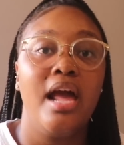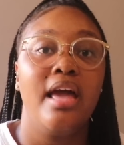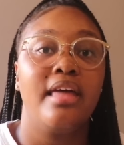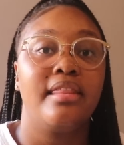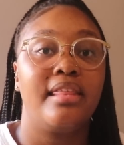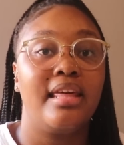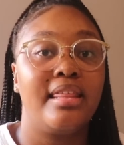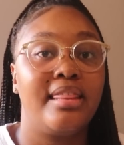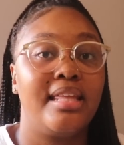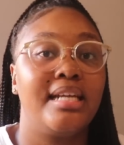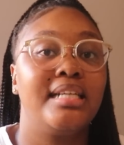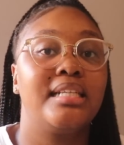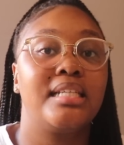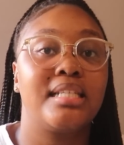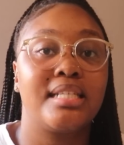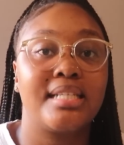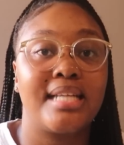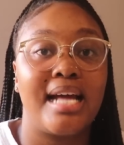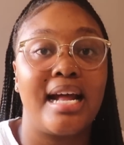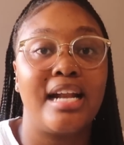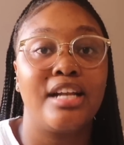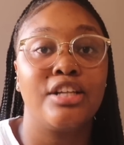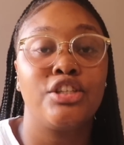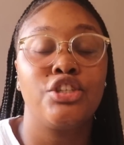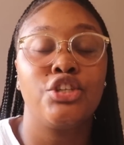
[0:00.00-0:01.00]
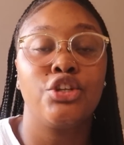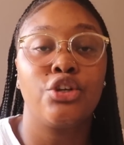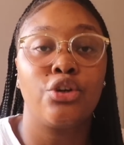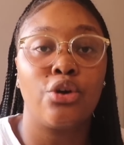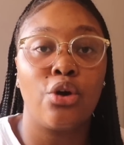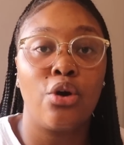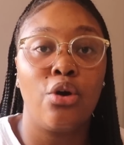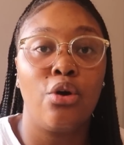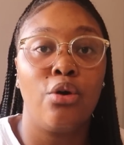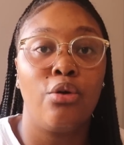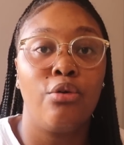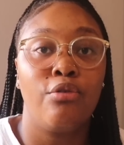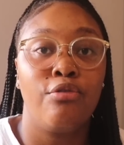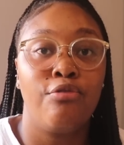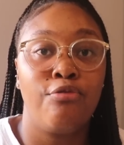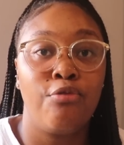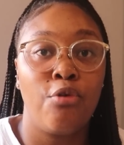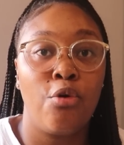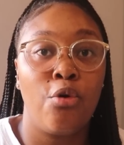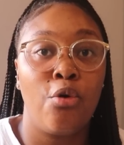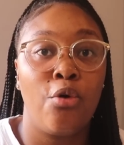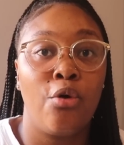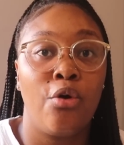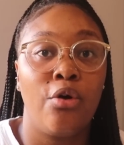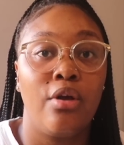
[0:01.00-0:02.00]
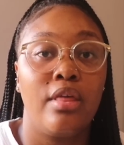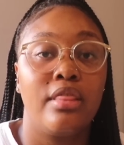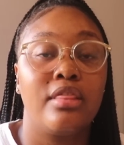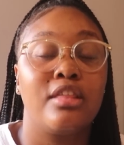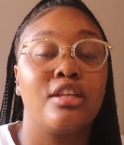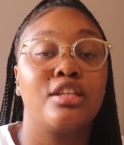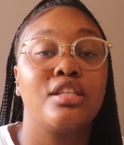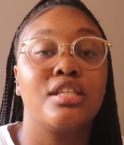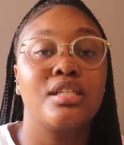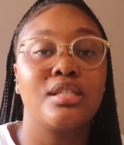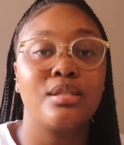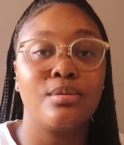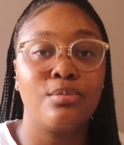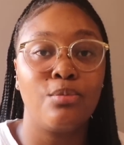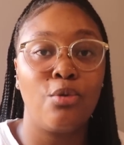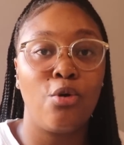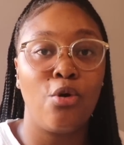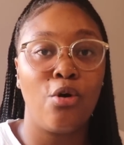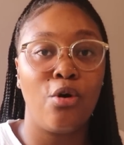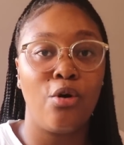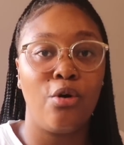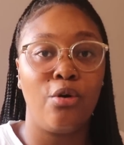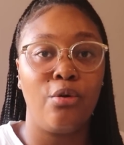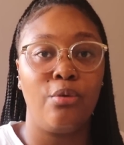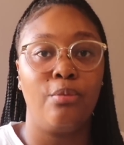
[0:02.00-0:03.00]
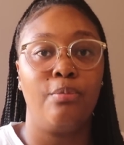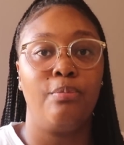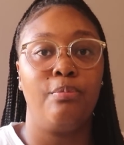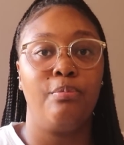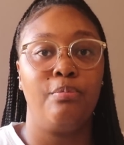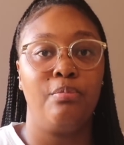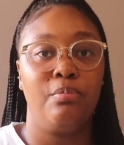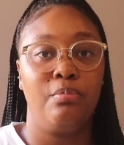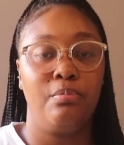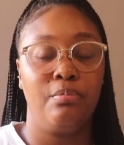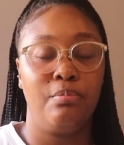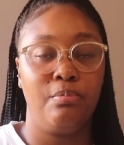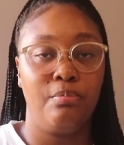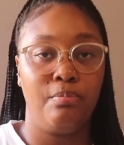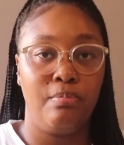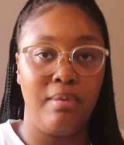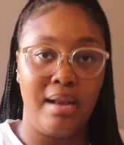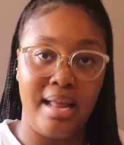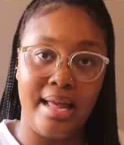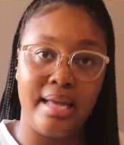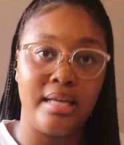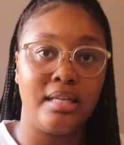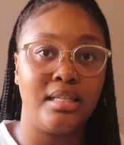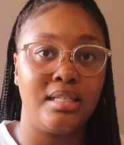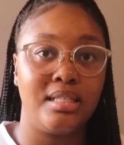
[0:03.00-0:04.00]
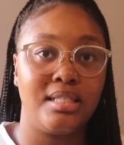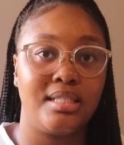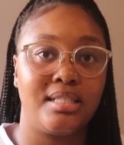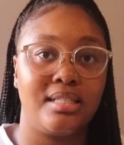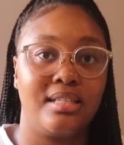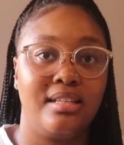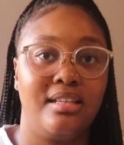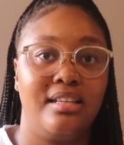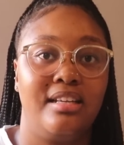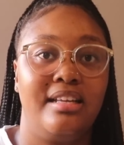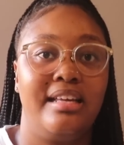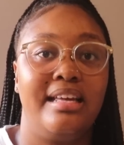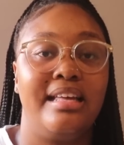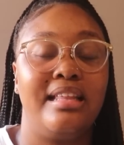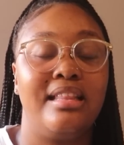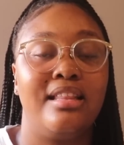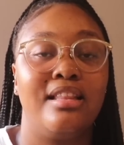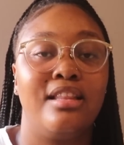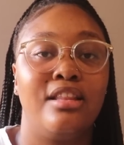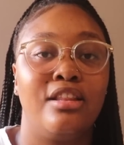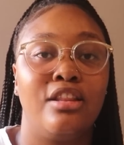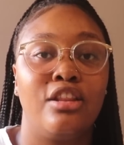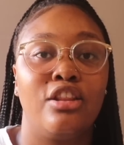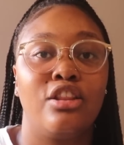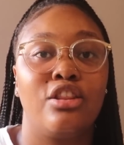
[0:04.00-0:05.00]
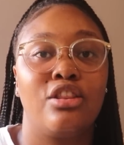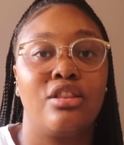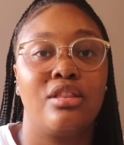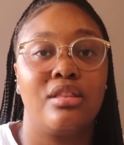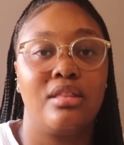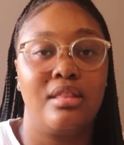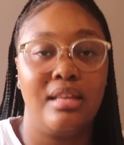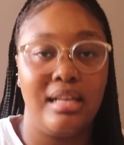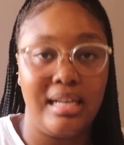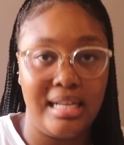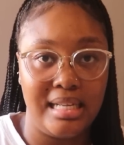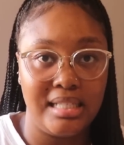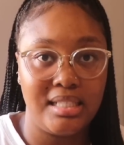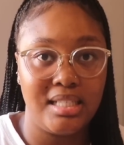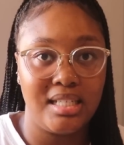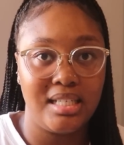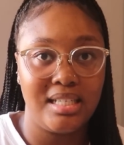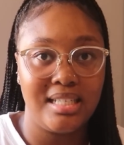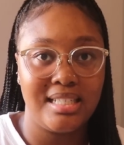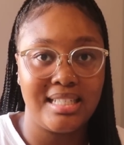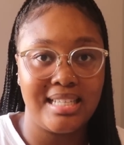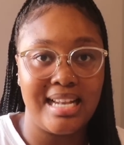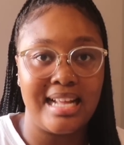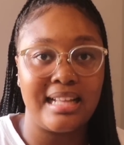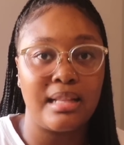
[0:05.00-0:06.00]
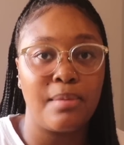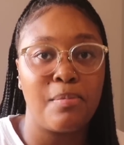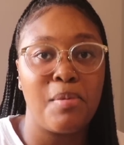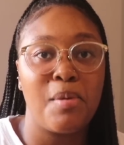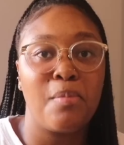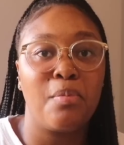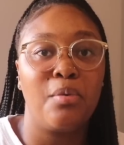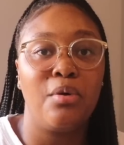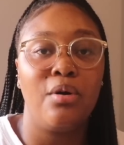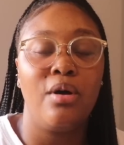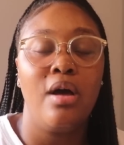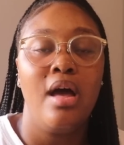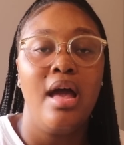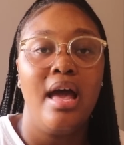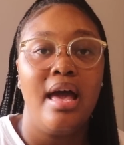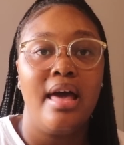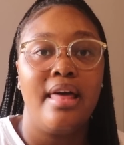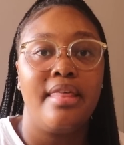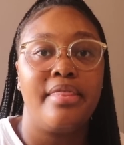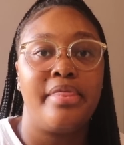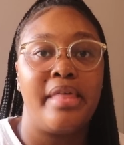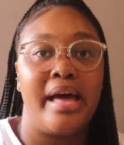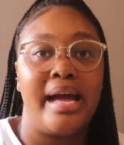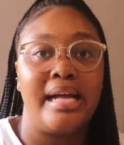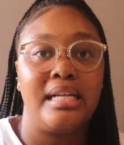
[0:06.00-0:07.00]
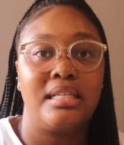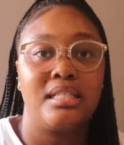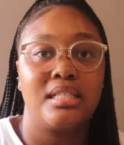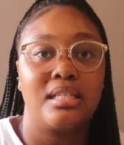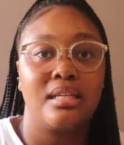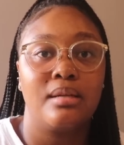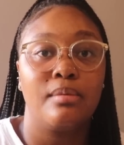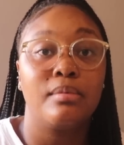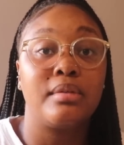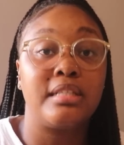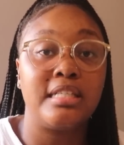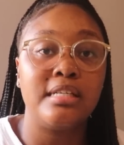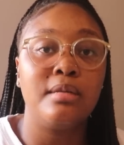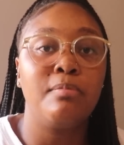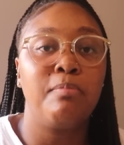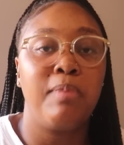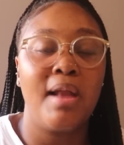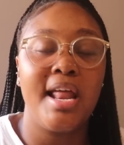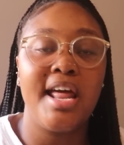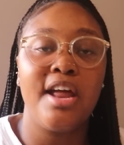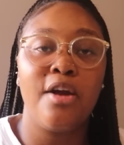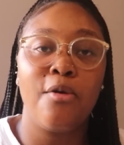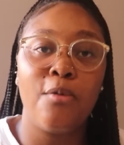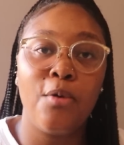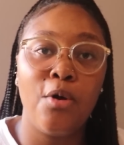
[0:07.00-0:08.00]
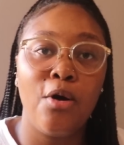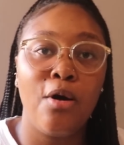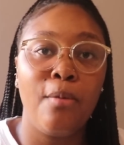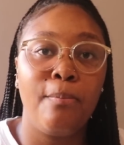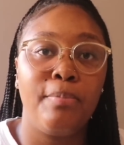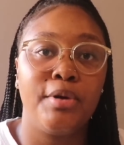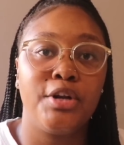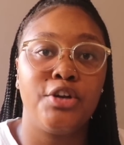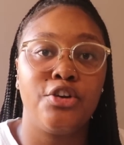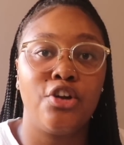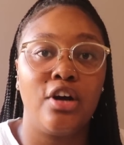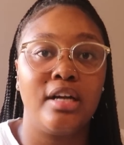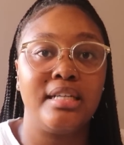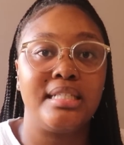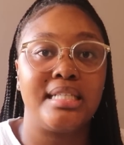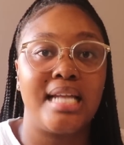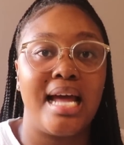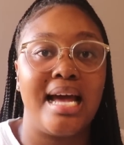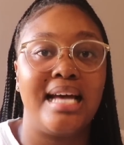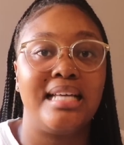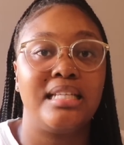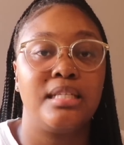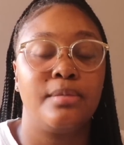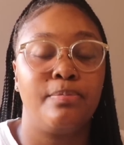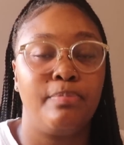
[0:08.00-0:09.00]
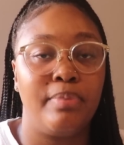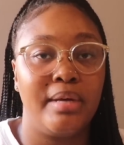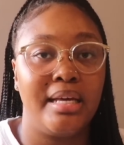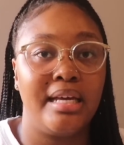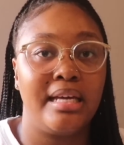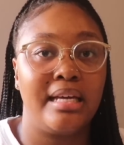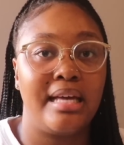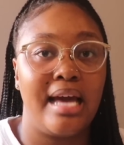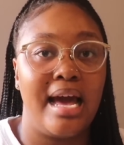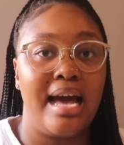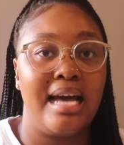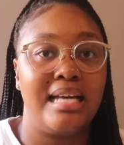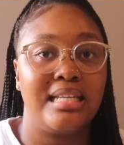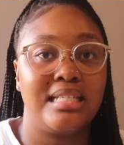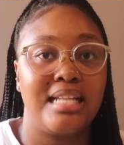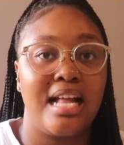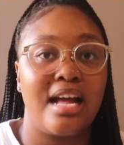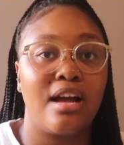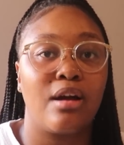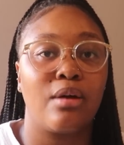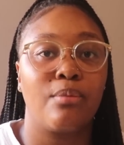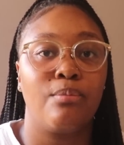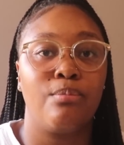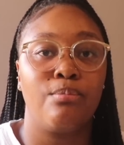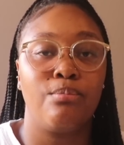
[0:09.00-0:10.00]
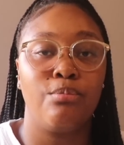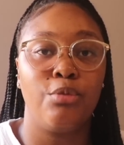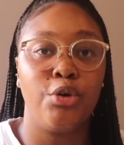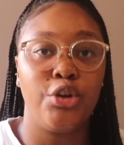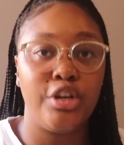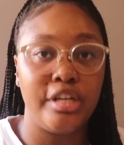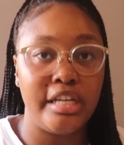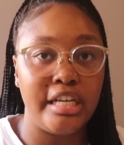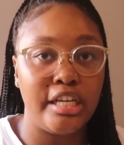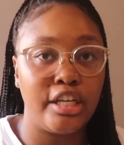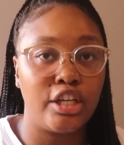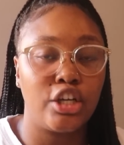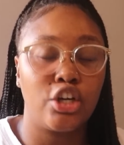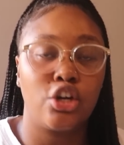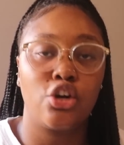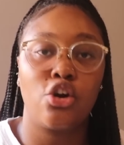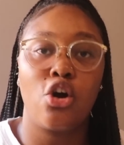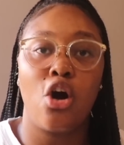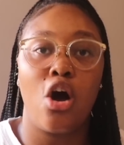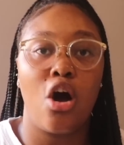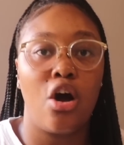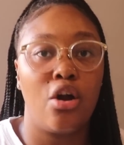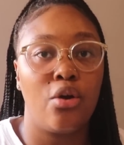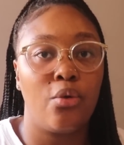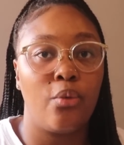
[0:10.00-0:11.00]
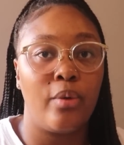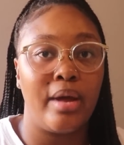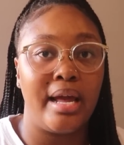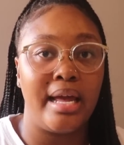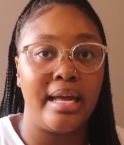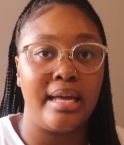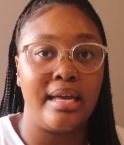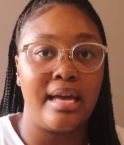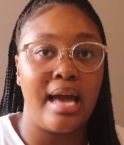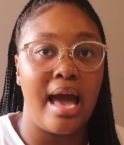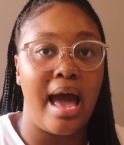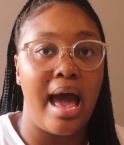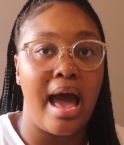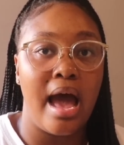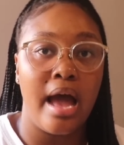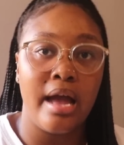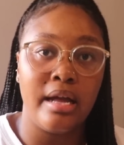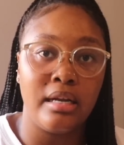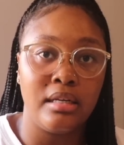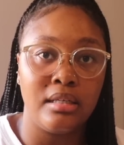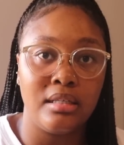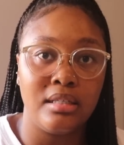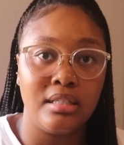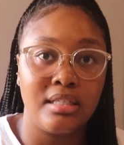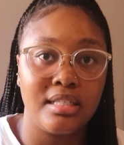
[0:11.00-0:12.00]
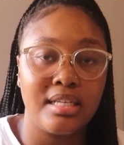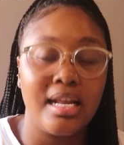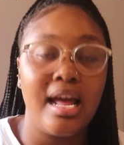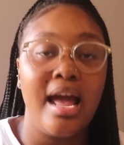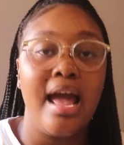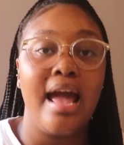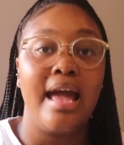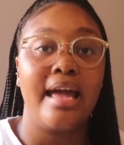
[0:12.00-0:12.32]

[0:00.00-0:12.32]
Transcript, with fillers: they then decided to go for the small players in the letters, like the people that did play a role but not as big as like Monique, Conway and